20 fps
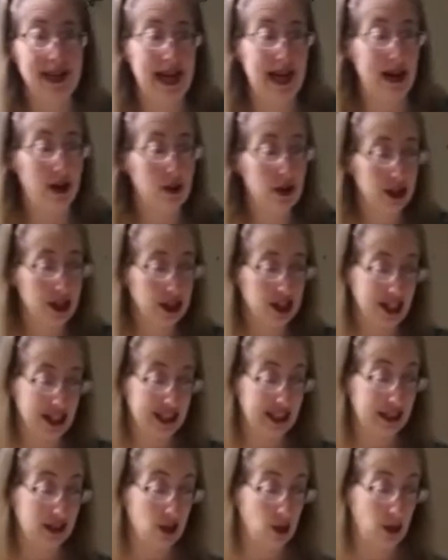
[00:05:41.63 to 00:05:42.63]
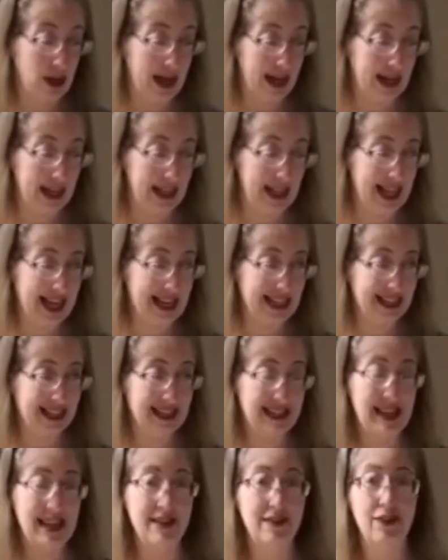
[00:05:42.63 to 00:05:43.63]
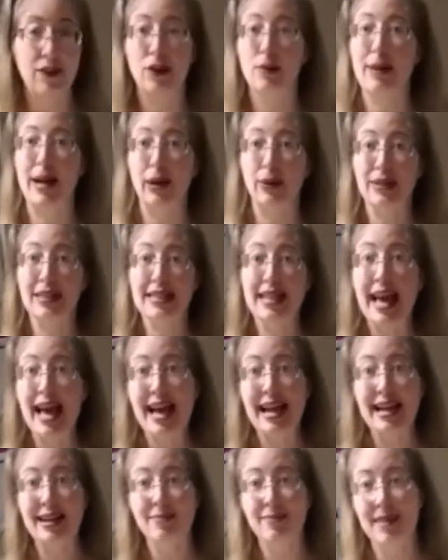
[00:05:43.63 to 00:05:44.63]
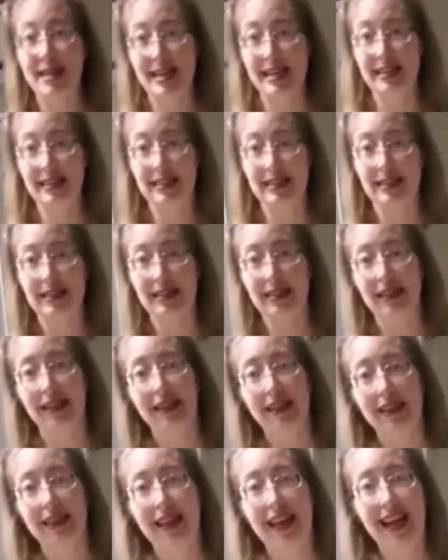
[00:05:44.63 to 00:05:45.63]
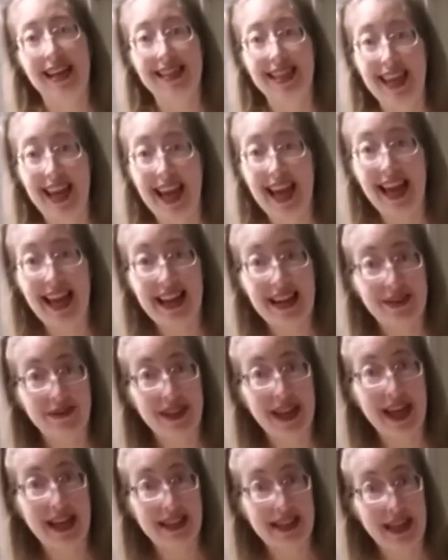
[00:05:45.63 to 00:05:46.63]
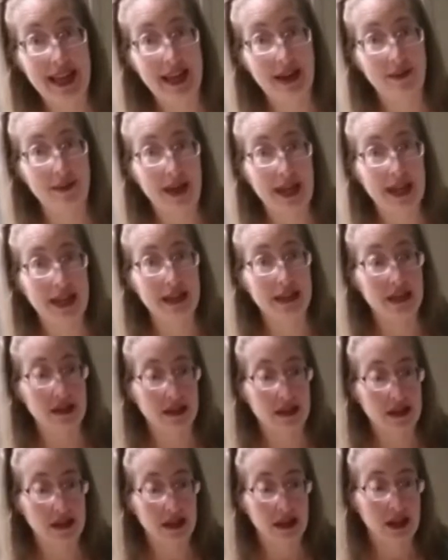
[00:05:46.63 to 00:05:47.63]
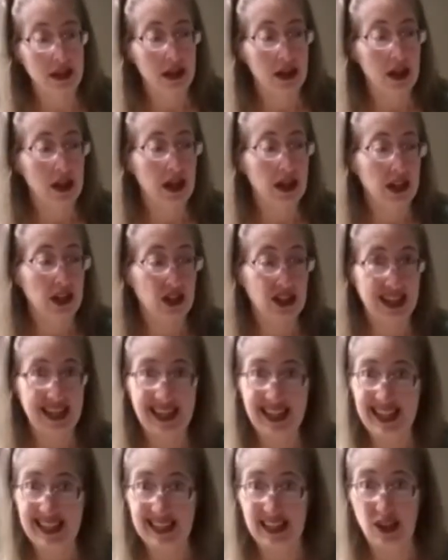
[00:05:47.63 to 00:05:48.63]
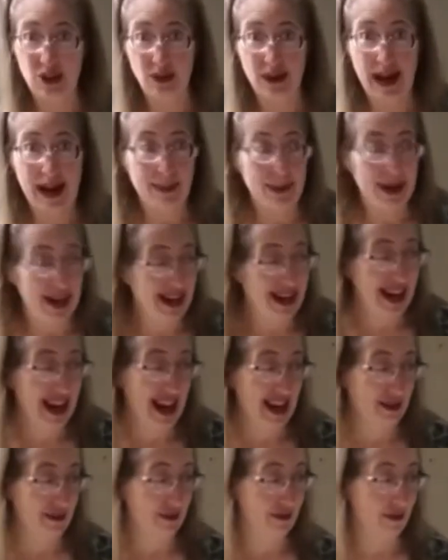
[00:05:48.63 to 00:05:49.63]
out, you're gonna go ahead and let it sit for about 10 minutes. At the end of that 10 minutes, you're gonna need to grab a knife.